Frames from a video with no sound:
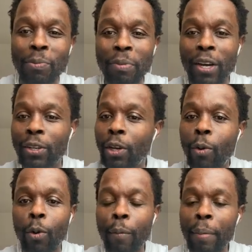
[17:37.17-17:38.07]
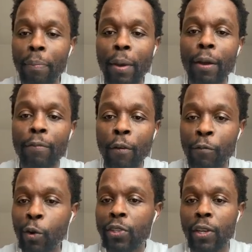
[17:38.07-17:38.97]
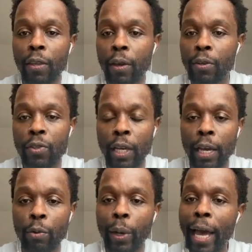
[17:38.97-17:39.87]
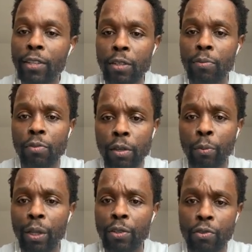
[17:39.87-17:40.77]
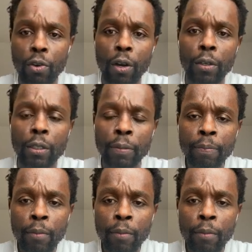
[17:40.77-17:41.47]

But you know, we've been married for 14 years, and we had some some really struggle.